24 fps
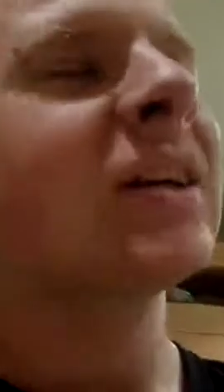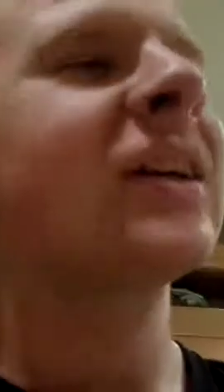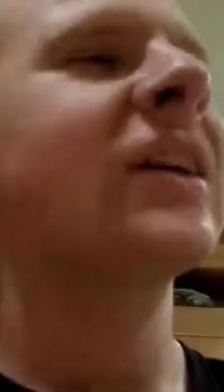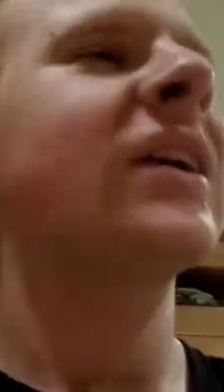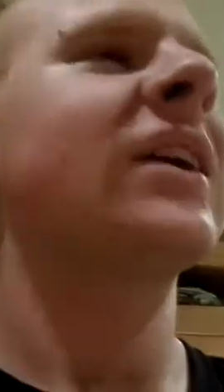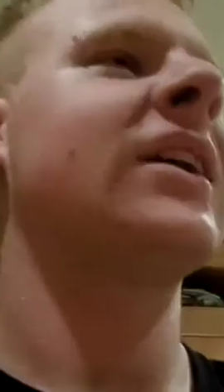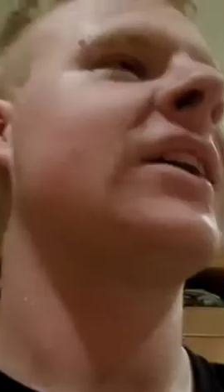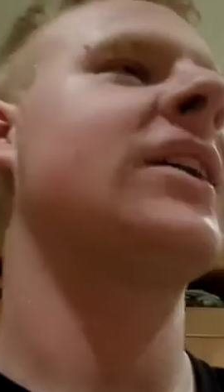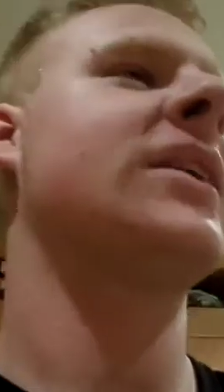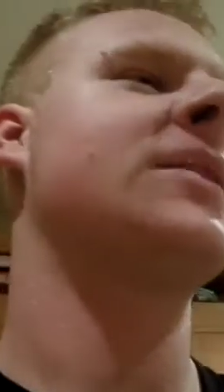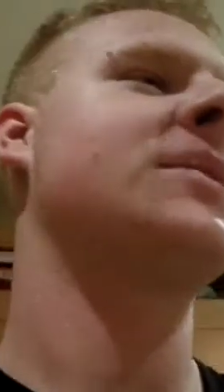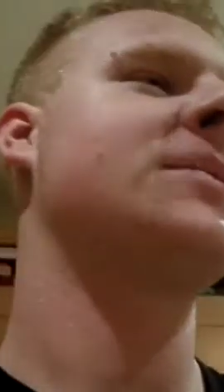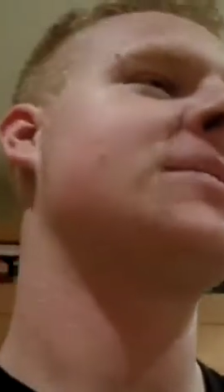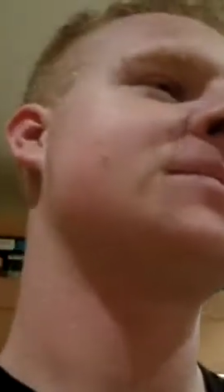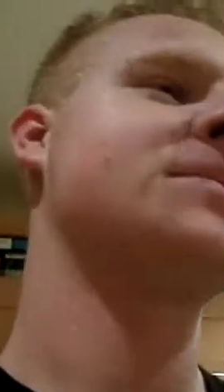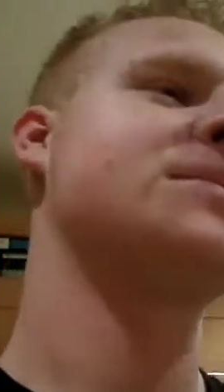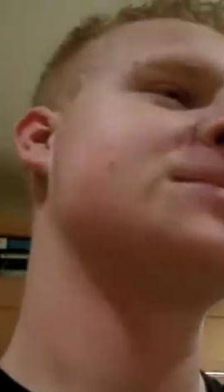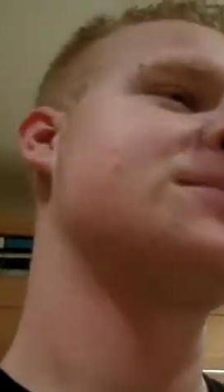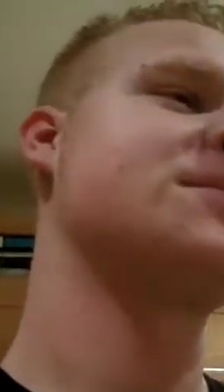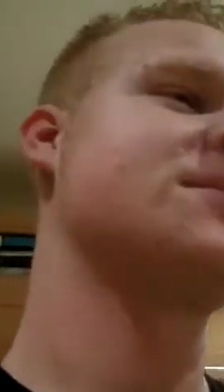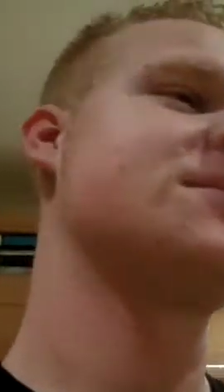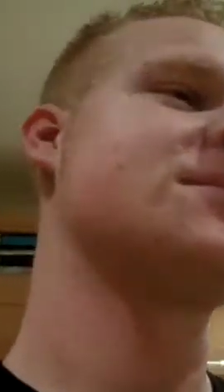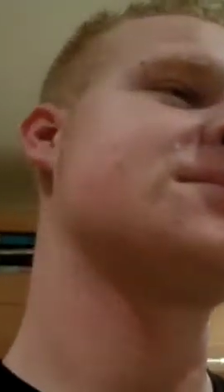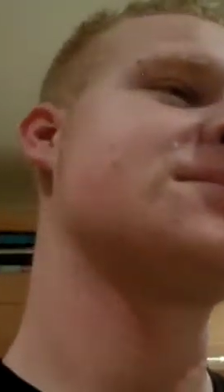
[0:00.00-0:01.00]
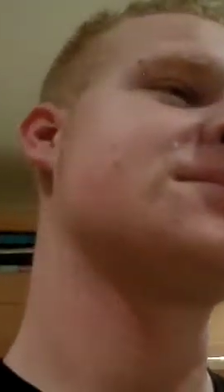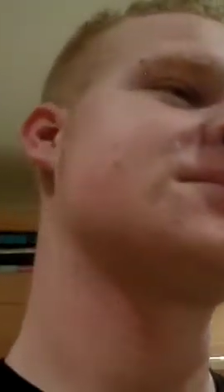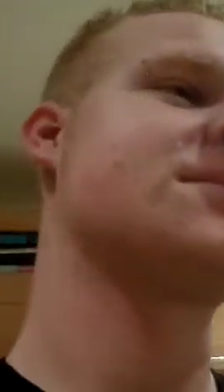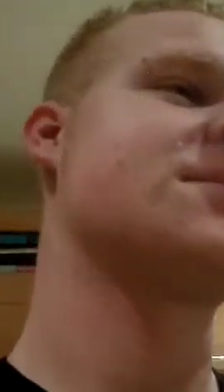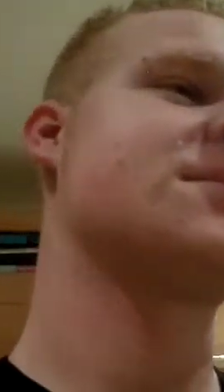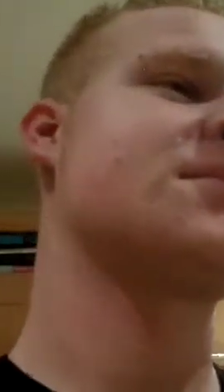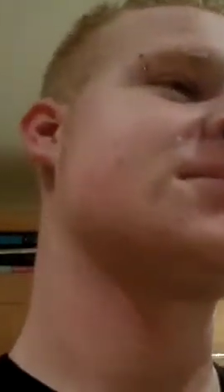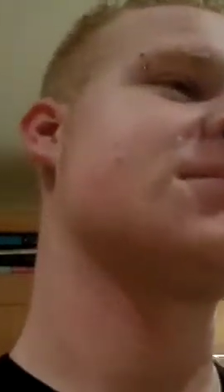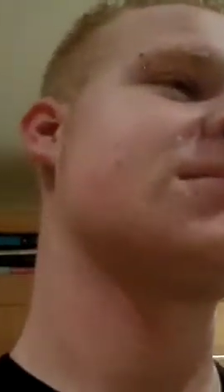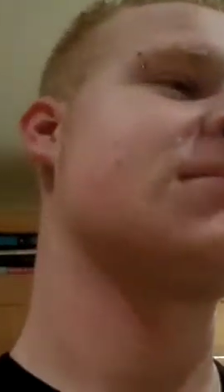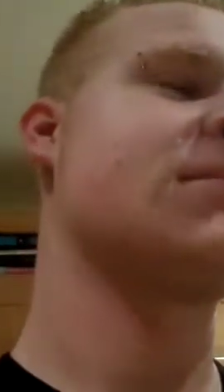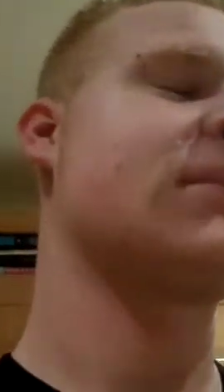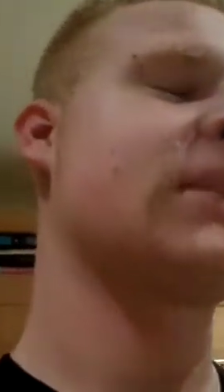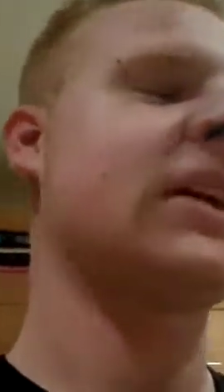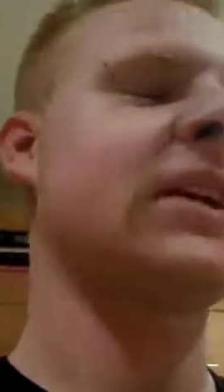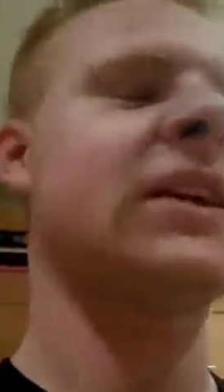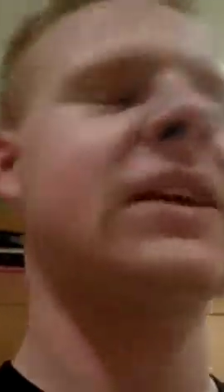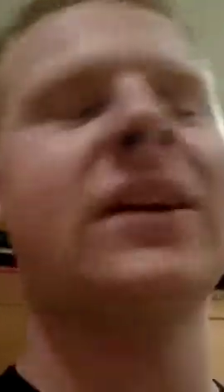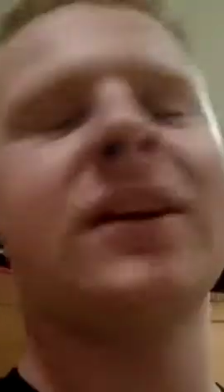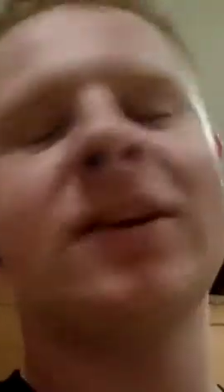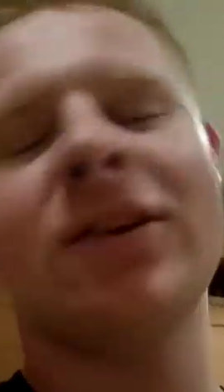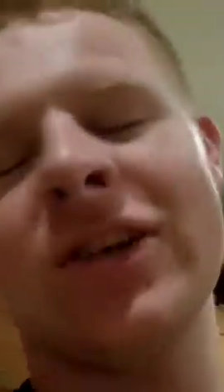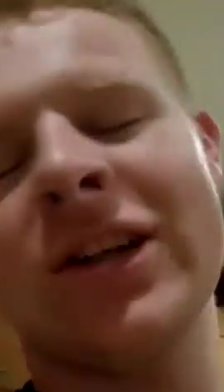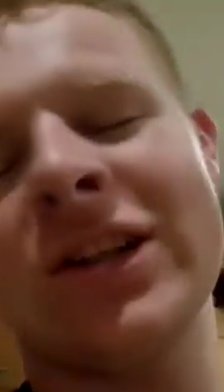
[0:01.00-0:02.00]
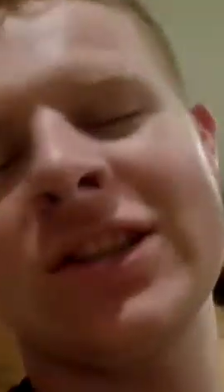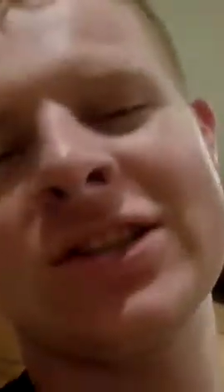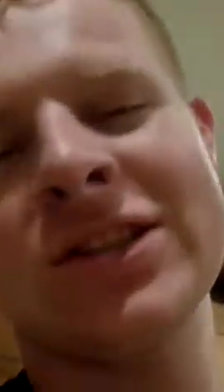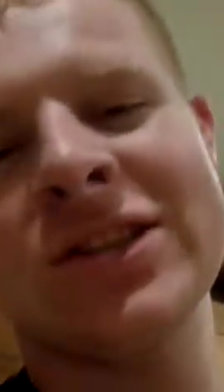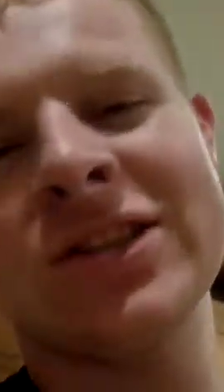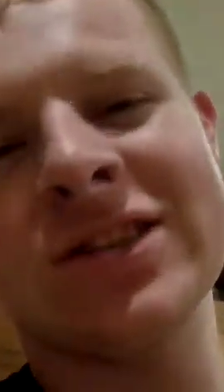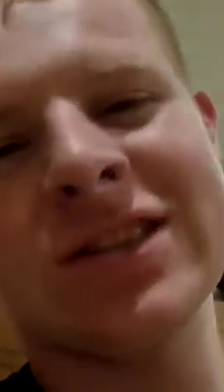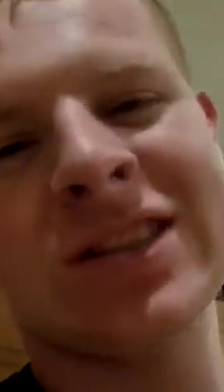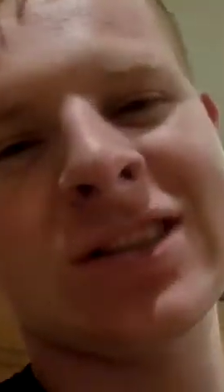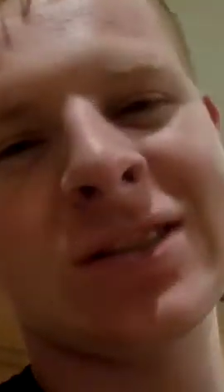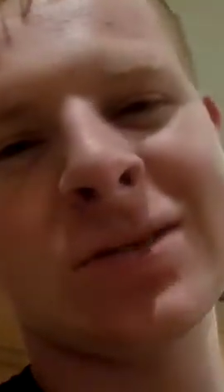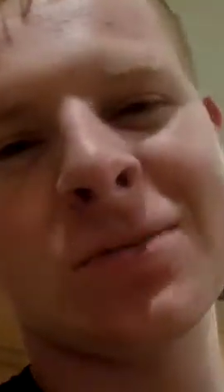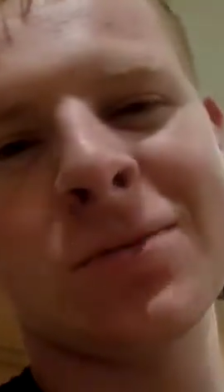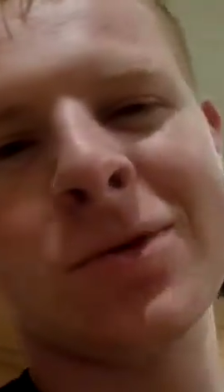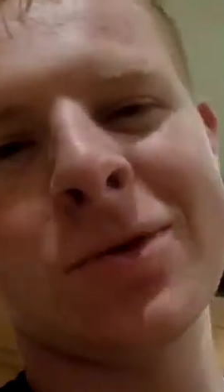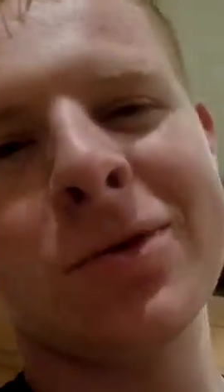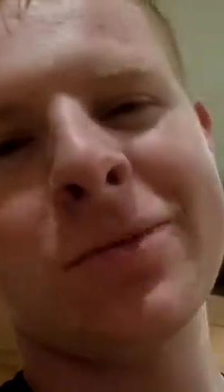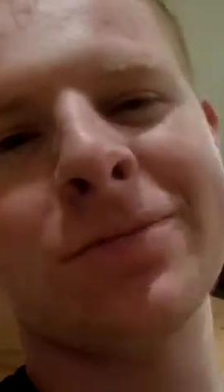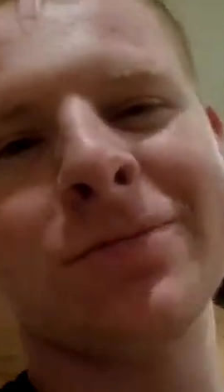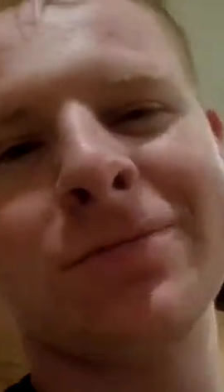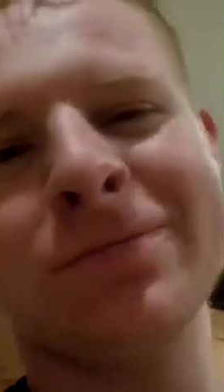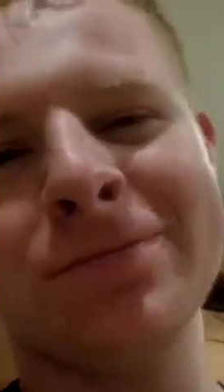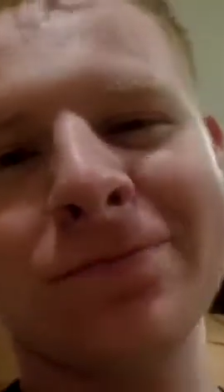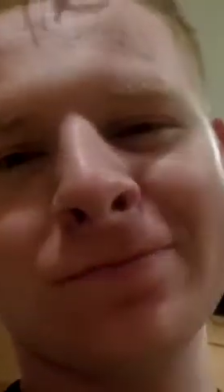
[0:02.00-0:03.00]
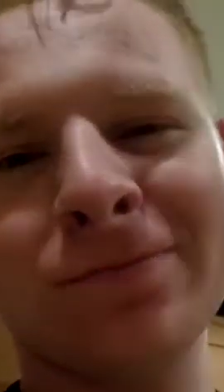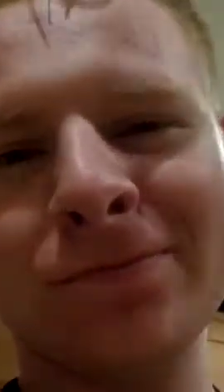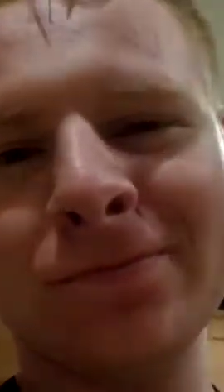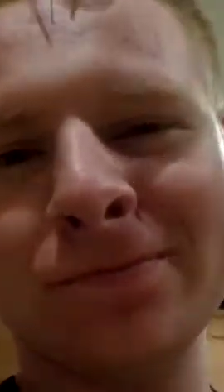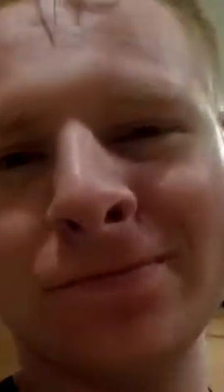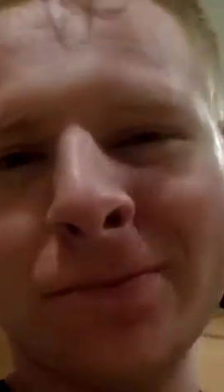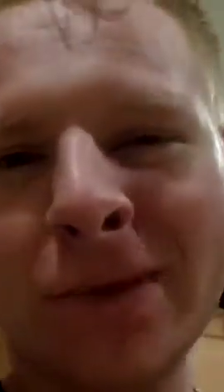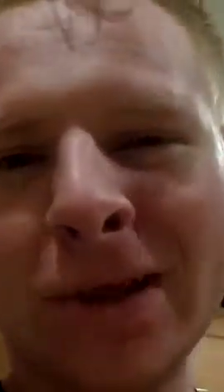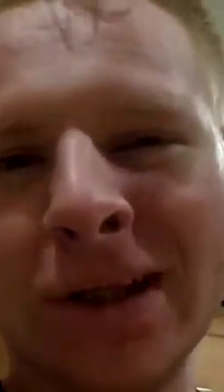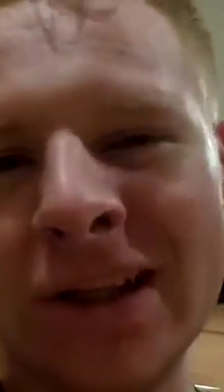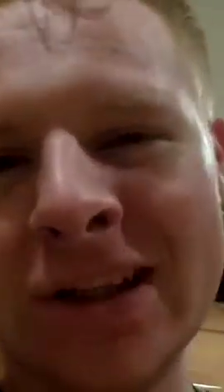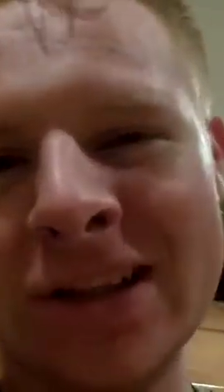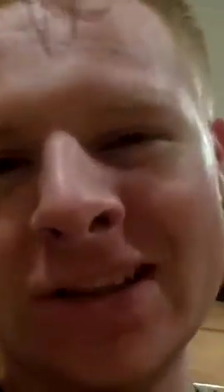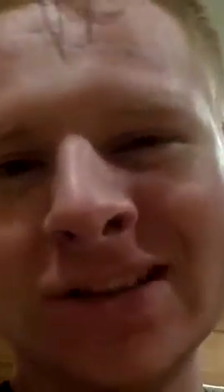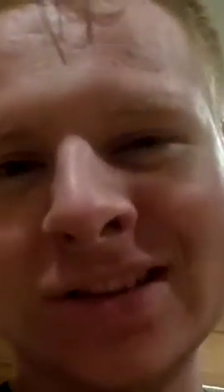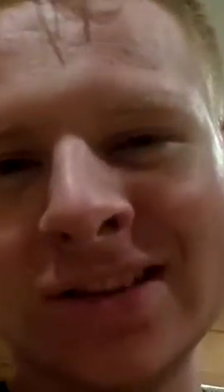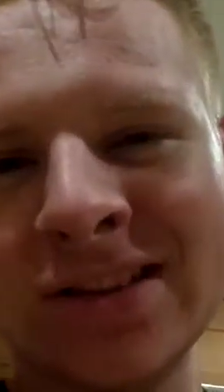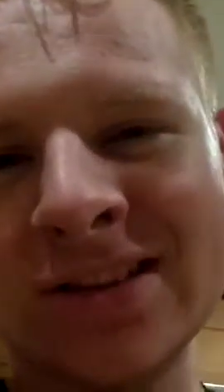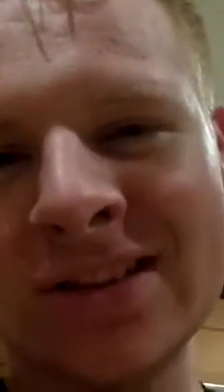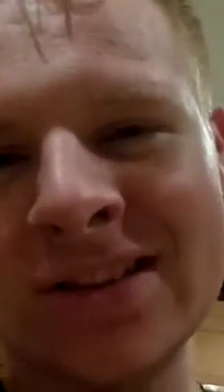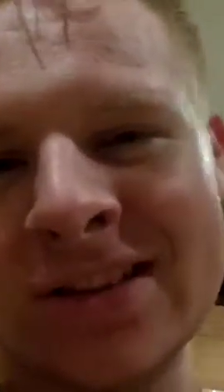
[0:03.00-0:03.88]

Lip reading: And yeah, I'll catch you guys again tomorrow. Bye guys.